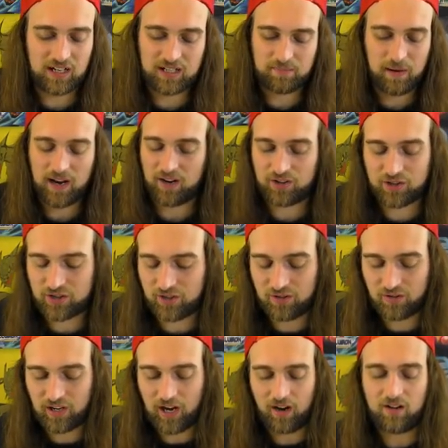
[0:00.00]
gets banished. You
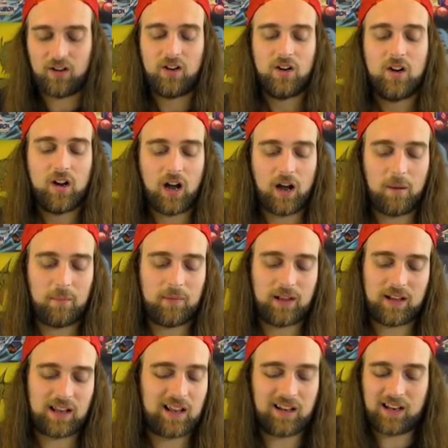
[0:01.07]
don't care. Um,
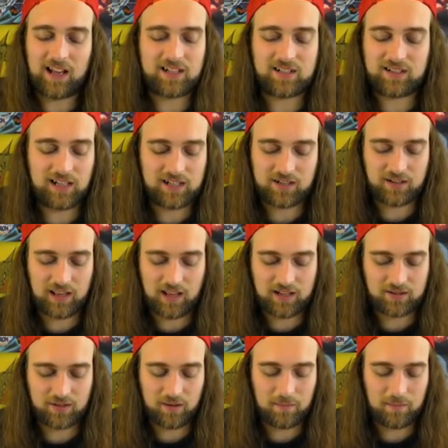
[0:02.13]
that's that's that's.